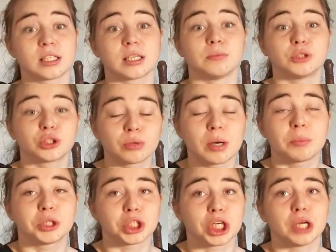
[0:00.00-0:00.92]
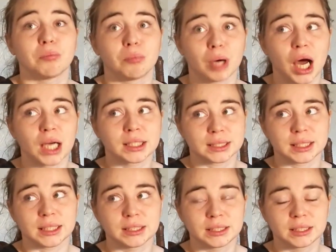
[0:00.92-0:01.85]
Subscription
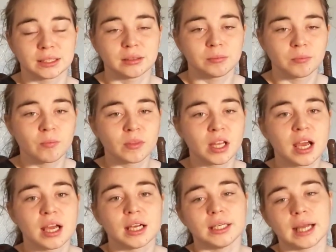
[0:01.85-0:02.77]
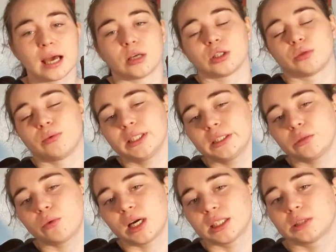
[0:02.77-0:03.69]
boxes. Now, the
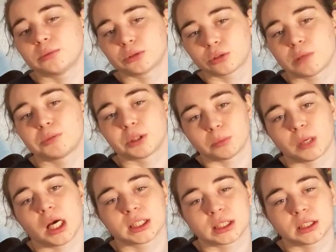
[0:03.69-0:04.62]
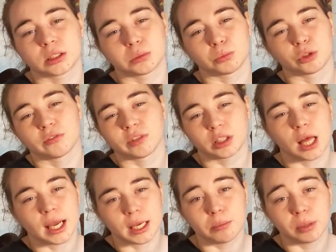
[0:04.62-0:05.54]
reason why subscription boxes are more of a
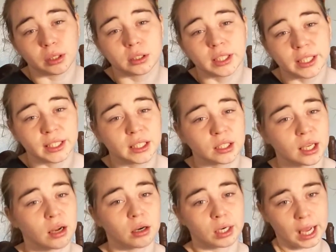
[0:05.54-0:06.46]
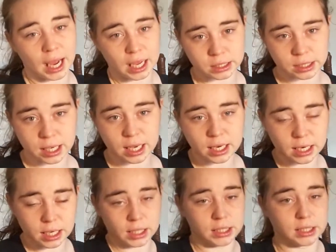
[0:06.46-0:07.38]
liability than they are an
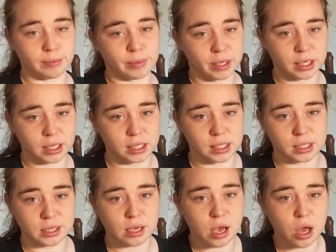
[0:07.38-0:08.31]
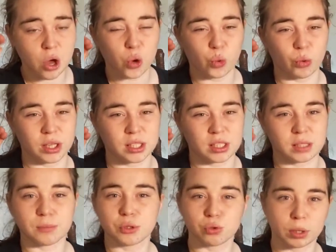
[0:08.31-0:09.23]
asset is because with a
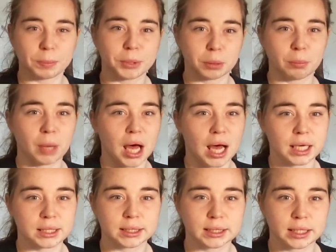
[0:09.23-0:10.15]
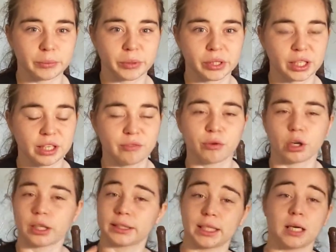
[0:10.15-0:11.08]
subscription box, typically,
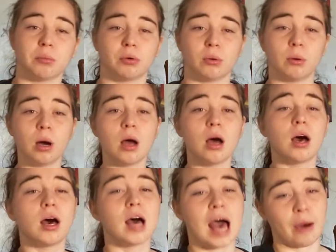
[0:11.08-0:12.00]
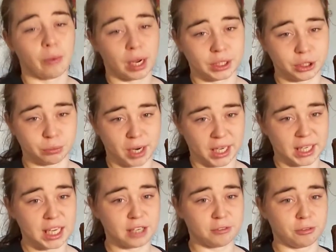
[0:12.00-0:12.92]
for example, how I do my
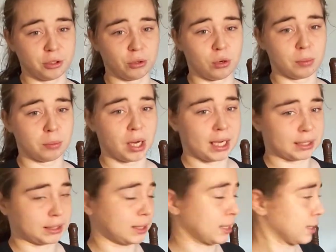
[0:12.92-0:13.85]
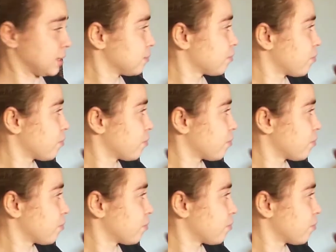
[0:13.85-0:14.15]
Geek Fuel unboxings,